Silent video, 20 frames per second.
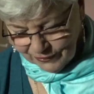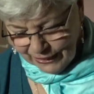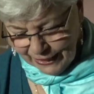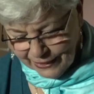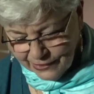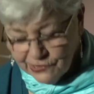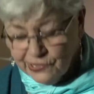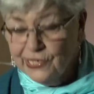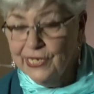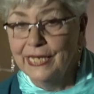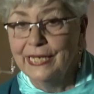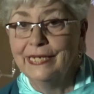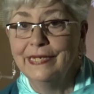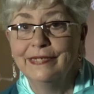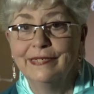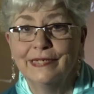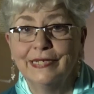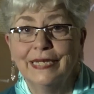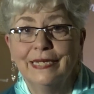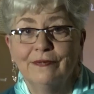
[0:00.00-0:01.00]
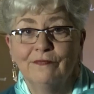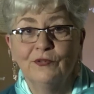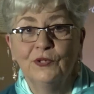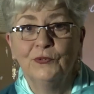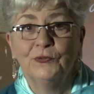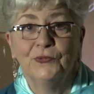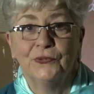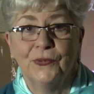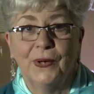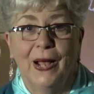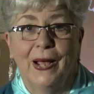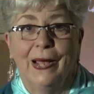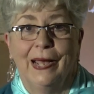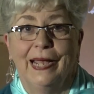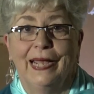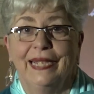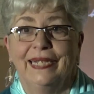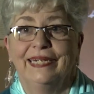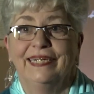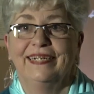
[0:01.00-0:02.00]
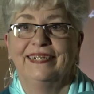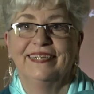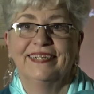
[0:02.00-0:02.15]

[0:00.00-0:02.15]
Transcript: It's easy if you try.